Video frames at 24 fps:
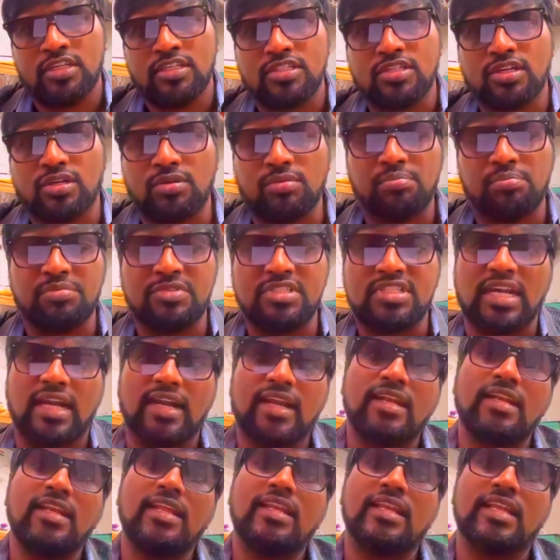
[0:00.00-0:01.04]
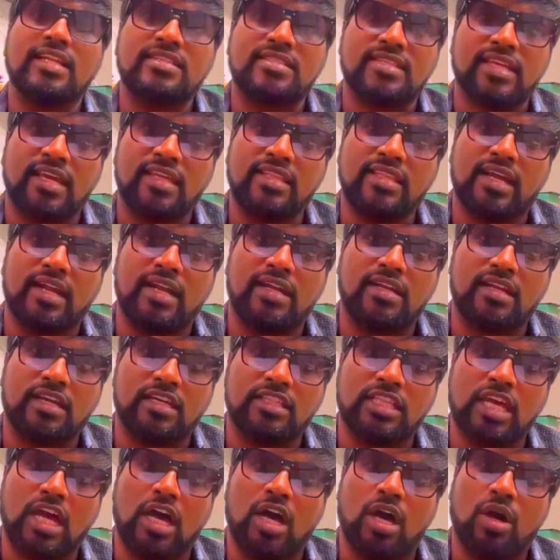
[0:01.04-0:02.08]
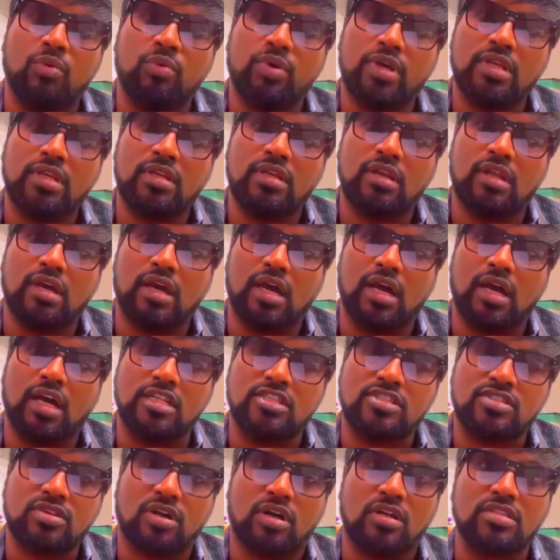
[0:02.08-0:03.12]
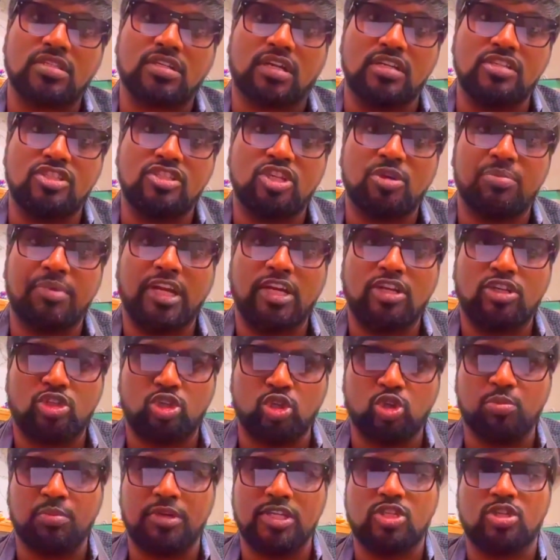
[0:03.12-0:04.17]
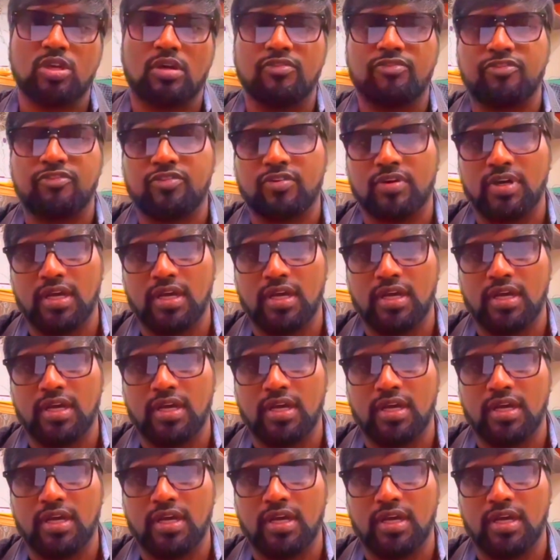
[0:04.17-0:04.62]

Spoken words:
So suddenly, let's say that the oven starts consuming too much of